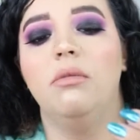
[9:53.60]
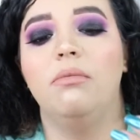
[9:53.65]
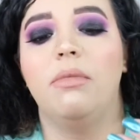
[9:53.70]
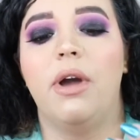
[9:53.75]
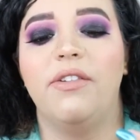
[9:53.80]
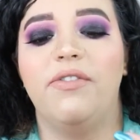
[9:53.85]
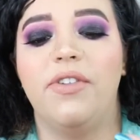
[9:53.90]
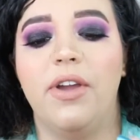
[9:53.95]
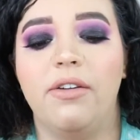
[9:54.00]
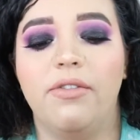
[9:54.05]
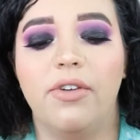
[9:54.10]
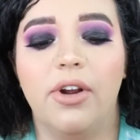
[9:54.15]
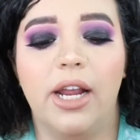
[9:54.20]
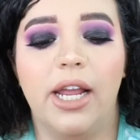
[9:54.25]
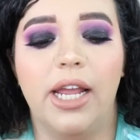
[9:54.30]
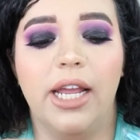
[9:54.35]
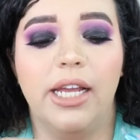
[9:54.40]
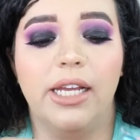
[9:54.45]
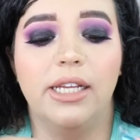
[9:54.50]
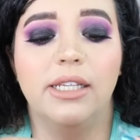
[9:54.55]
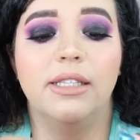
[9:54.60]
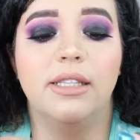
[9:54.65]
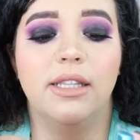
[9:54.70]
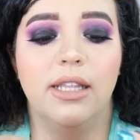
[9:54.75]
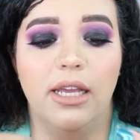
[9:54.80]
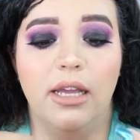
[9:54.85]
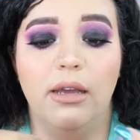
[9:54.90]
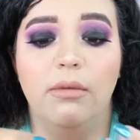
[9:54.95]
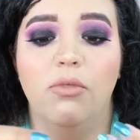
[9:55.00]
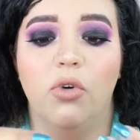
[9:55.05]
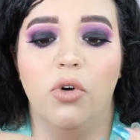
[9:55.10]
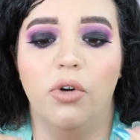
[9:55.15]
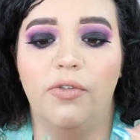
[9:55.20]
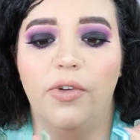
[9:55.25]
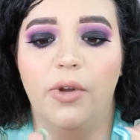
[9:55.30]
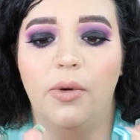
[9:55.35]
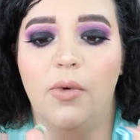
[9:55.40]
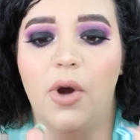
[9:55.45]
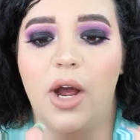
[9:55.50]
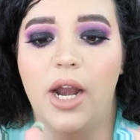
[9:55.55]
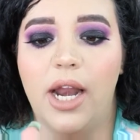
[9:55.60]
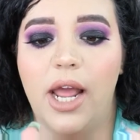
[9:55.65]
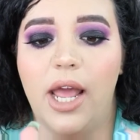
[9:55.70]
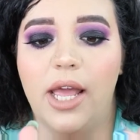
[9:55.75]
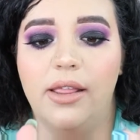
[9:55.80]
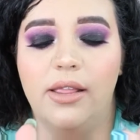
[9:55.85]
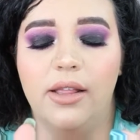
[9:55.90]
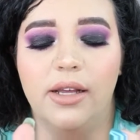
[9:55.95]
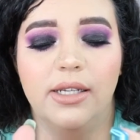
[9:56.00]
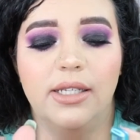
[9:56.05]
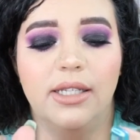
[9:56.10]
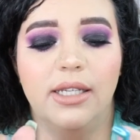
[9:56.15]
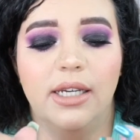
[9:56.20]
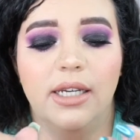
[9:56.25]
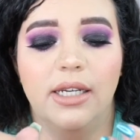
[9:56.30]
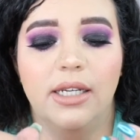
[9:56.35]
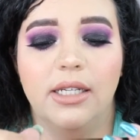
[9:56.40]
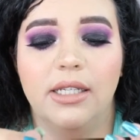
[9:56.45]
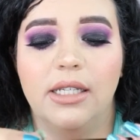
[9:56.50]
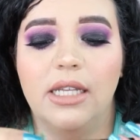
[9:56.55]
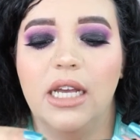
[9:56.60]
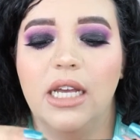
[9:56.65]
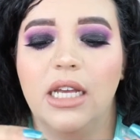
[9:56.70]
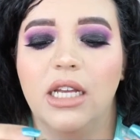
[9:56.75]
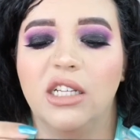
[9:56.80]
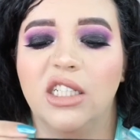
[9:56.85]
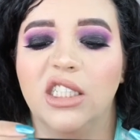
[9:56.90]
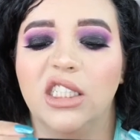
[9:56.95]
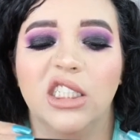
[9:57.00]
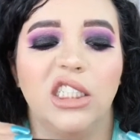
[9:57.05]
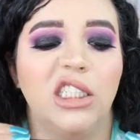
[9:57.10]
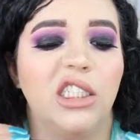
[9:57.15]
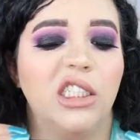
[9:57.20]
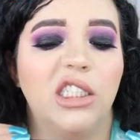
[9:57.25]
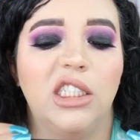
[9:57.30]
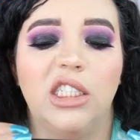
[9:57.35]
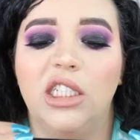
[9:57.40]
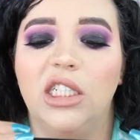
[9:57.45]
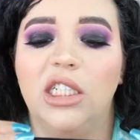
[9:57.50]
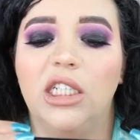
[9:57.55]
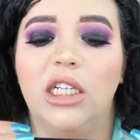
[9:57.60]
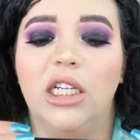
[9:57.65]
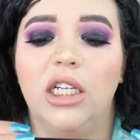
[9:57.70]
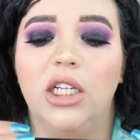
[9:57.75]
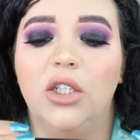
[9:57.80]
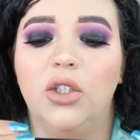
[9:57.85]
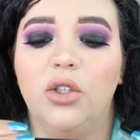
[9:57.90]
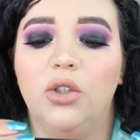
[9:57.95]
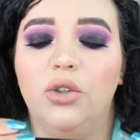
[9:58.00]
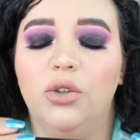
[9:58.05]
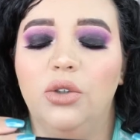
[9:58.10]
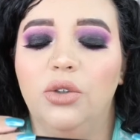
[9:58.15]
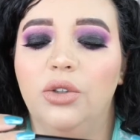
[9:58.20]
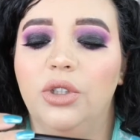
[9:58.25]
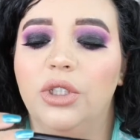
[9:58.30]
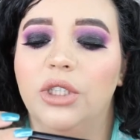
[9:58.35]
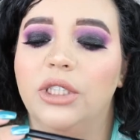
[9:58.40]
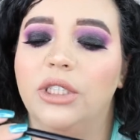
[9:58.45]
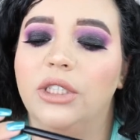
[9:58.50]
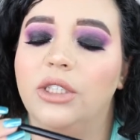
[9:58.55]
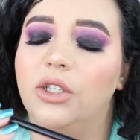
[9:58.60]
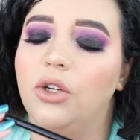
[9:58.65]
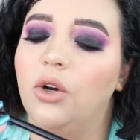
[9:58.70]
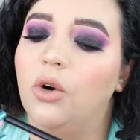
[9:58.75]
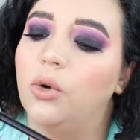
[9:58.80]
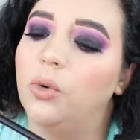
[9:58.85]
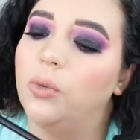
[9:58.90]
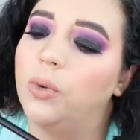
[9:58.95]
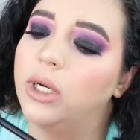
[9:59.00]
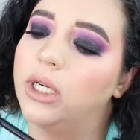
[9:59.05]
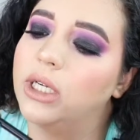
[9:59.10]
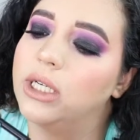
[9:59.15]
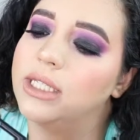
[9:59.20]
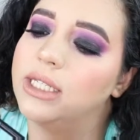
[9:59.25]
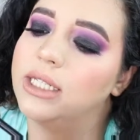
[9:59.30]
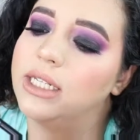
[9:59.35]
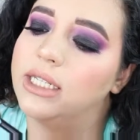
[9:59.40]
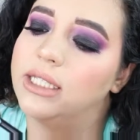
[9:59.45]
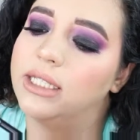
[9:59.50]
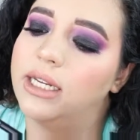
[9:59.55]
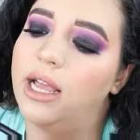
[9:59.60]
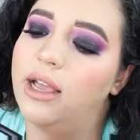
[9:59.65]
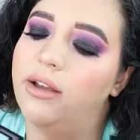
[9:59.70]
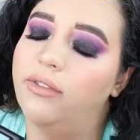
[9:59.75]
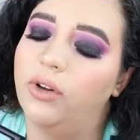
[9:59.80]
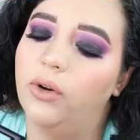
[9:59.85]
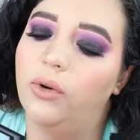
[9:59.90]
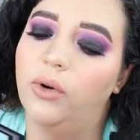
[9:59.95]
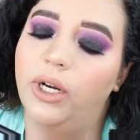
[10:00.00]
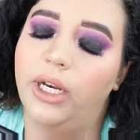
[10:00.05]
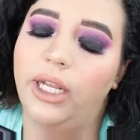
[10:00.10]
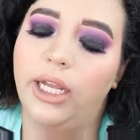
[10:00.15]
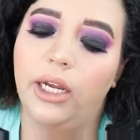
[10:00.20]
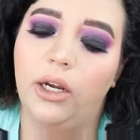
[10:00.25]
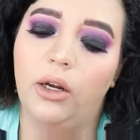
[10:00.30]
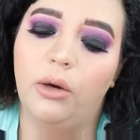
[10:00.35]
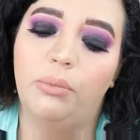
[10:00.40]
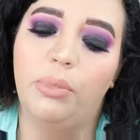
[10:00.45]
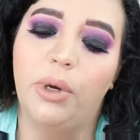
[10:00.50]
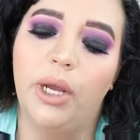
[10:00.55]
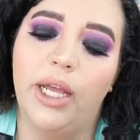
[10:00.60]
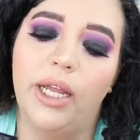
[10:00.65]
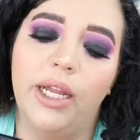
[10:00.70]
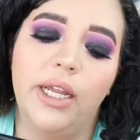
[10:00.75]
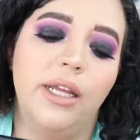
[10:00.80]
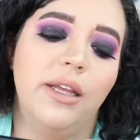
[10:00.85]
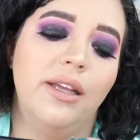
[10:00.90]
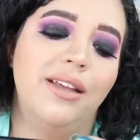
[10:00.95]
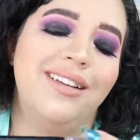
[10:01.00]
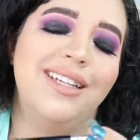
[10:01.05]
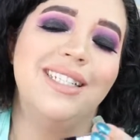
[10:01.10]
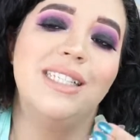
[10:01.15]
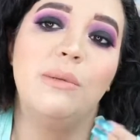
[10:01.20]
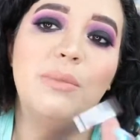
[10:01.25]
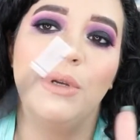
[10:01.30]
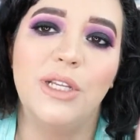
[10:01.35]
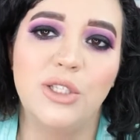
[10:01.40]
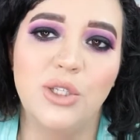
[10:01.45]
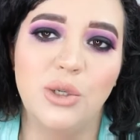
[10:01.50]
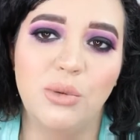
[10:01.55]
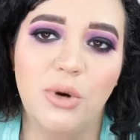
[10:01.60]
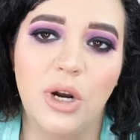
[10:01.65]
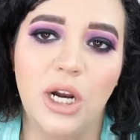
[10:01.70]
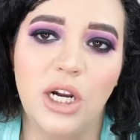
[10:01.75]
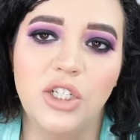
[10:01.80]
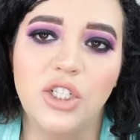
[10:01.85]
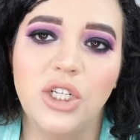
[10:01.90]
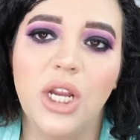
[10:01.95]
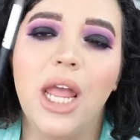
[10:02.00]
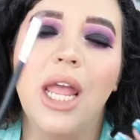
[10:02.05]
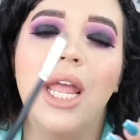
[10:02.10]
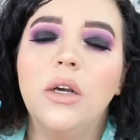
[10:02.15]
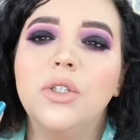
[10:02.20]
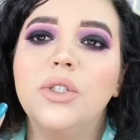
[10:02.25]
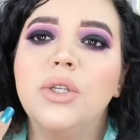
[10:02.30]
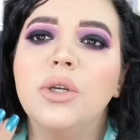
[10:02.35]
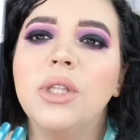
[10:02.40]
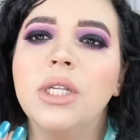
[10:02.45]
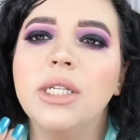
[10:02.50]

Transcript: My favorite is the Morphe one, and this is, er, this is an old one because it doesn't have it on here, but it's a pencil brush. So